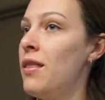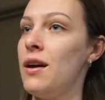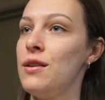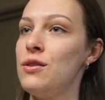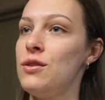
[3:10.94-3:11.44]

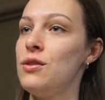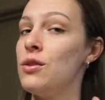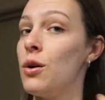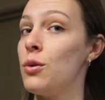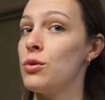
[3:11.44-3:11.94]
That is
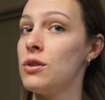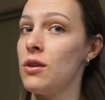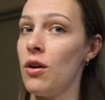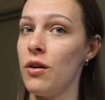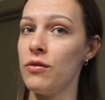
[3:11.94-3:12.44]
so
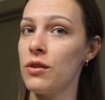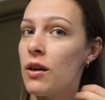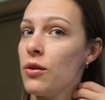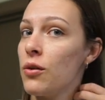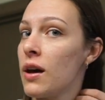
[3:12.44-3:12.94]
soft,
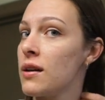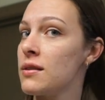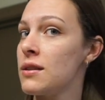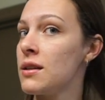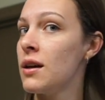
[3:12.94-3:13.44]
you
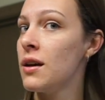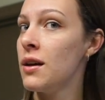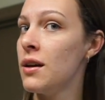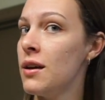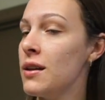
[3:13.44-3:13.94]
guys.
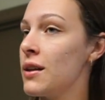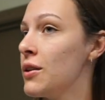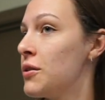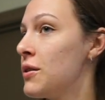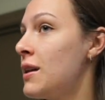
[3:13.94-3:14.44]
Like
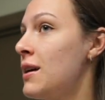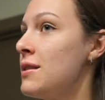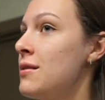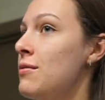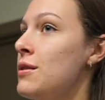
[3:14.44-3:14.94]
literally the
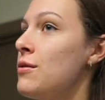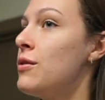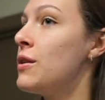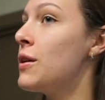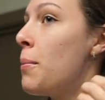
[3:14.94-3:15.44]
ends of this
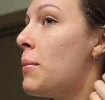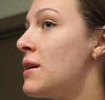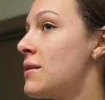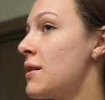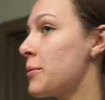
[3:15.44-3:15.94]
feel
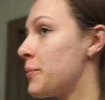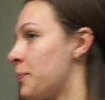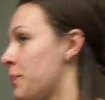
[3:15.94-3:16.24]
amazing.